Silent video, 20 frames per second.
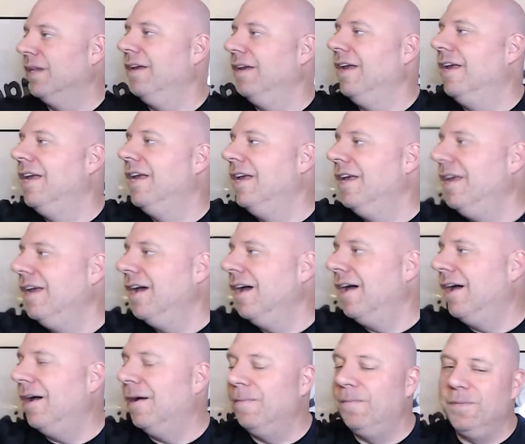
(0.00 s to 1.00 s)
He
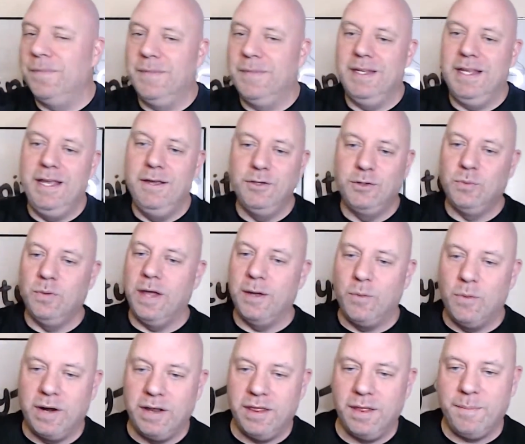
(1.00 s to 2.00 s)
was like
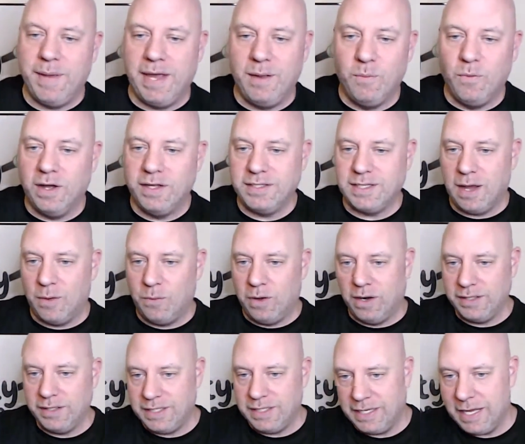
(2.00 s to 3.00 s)
one of the main ones I
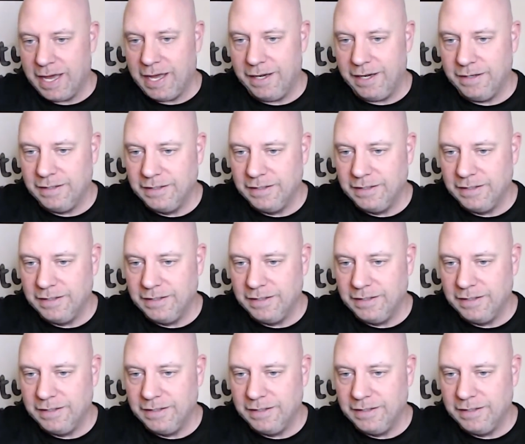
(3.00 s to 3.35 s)
wanted to get.